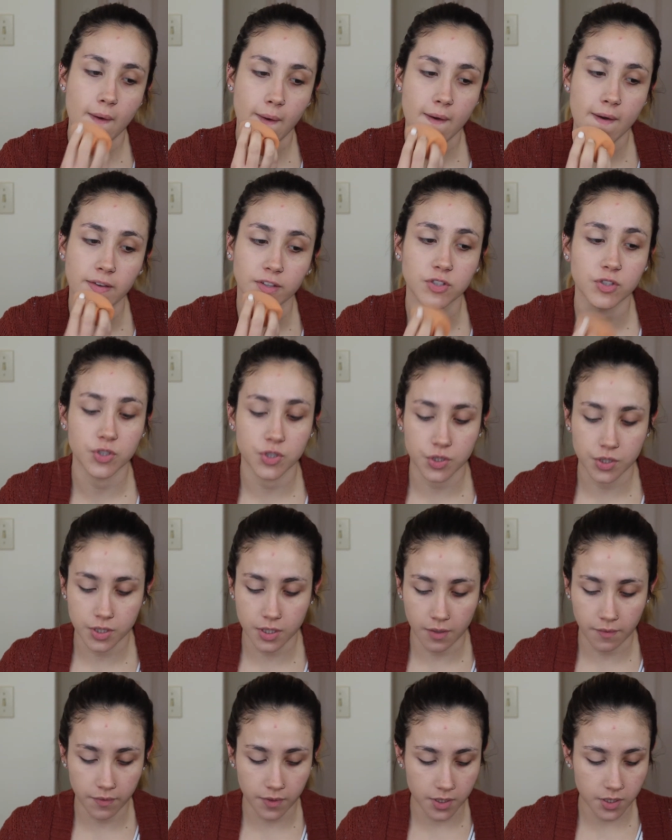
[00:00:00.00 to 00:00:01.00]
I should just
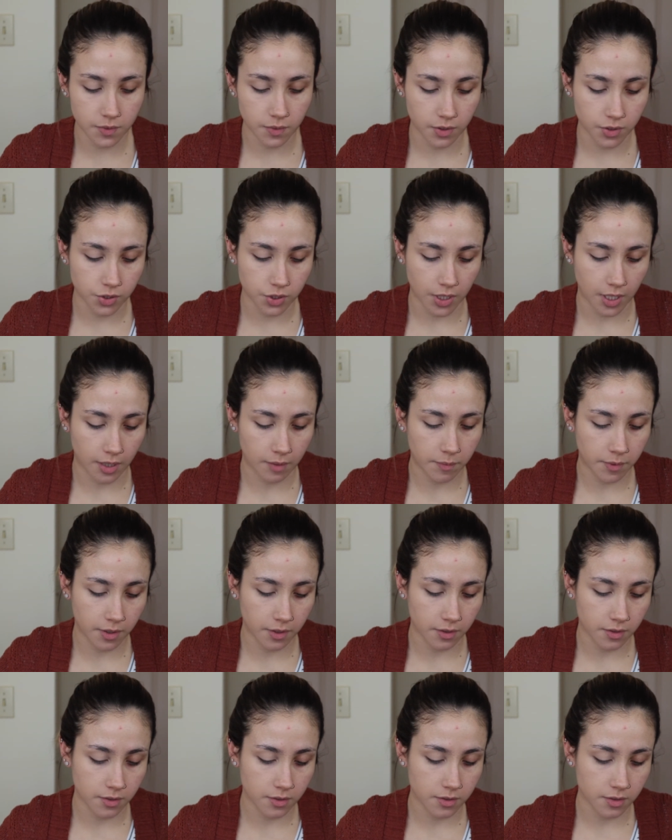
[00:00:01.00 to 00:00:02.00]
give this one a shot
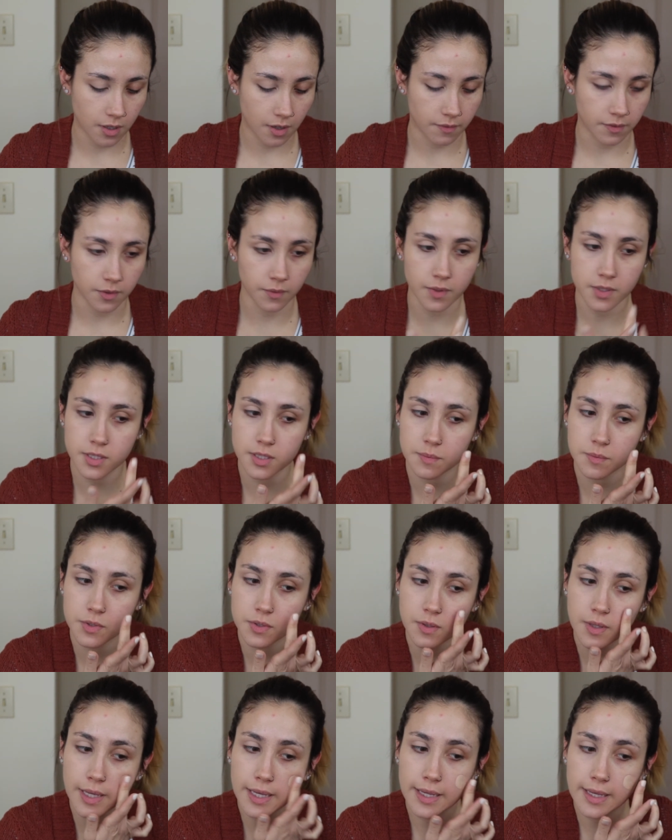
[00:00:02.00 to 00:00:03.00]
because everyone seems
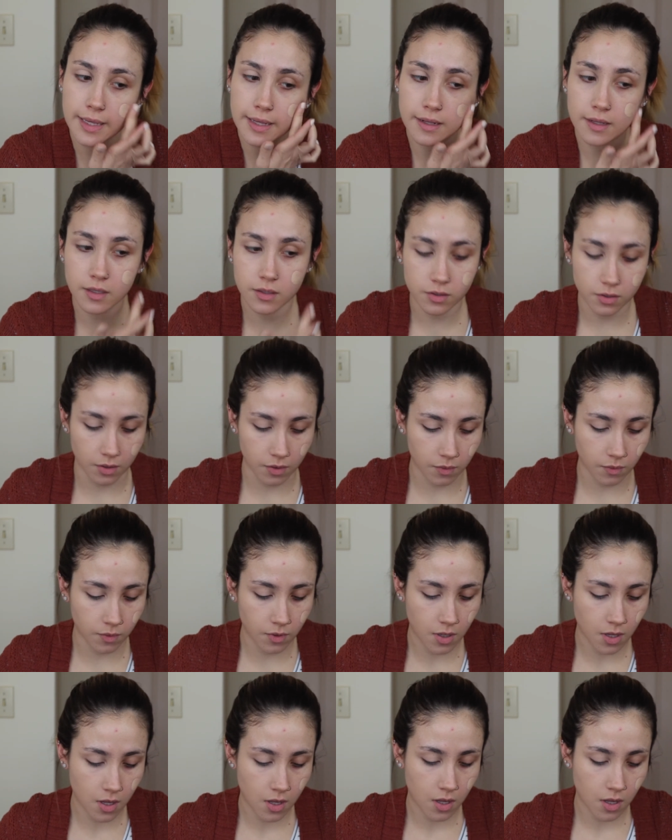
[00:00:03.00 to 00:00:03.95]
to like it, so